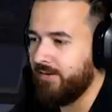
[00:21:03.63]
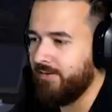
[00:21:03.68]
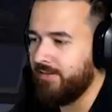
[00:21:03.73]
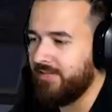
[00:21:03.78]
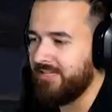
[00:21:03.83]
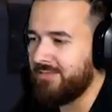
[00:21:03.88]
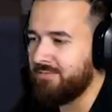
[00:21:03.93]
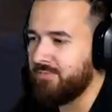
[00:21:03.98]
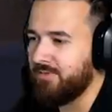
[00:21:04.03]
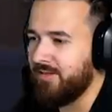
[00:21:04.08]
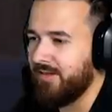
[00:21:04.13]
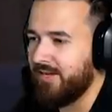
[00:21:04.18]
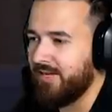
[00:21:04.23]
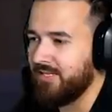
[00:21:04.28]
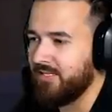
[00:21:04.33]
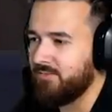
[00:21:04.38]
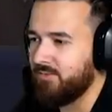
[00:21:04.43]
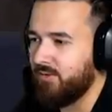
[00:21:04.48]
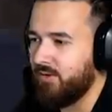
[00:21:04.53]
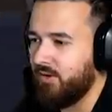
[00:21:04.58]
anyway, these
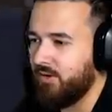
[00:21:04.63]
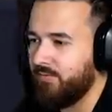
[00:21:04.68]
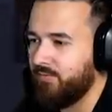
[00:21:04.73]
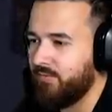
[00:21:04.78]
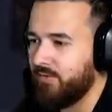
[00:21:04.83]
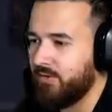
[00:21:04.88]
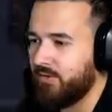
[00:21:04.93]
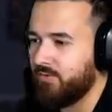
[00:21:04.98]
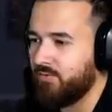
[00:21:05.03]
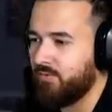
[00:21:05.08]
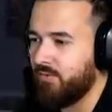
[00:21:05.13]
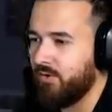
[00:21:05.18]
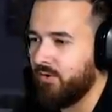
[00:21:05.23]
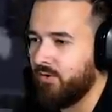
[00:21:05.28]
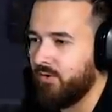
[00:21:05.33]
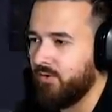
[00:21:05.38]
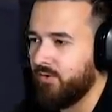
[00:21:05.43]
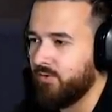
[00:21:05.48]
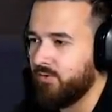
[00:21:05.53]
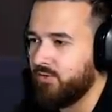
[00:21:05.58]
plants will hopefully
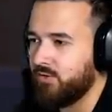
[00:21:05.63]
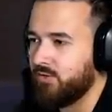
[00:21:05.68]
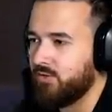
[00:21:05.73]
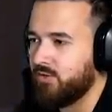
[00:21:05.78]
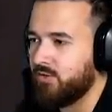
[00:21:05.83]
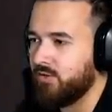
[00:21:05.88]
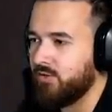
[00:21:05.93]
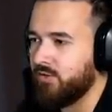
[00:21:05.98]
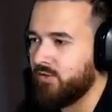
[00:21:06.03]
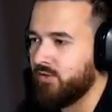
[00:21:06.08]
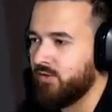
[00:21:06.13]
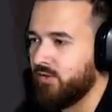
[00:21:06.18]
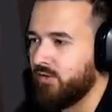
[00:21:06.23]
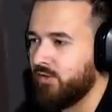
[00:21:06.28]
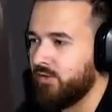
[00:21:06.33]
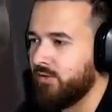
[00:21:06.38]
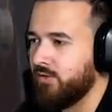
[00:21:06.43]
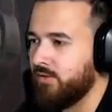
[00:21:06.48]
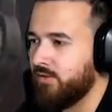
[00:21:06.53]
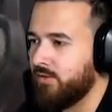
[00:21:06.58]
grow
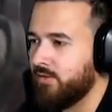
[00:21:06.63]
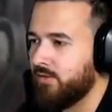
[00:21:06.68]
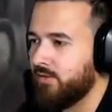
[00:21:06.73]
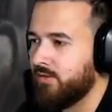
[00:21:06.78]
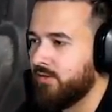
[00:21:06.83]
soon.